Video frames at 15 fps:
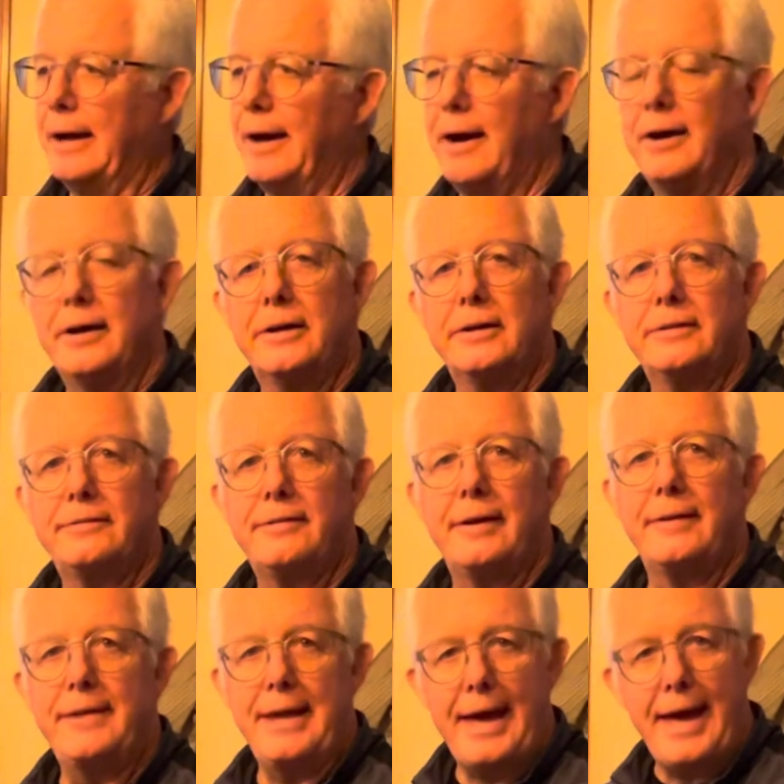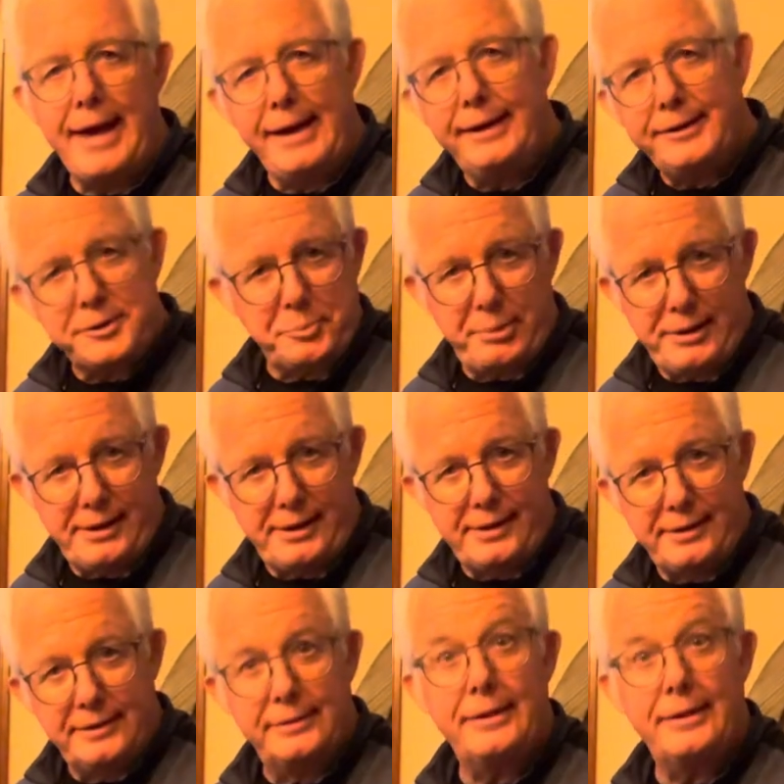of the ASP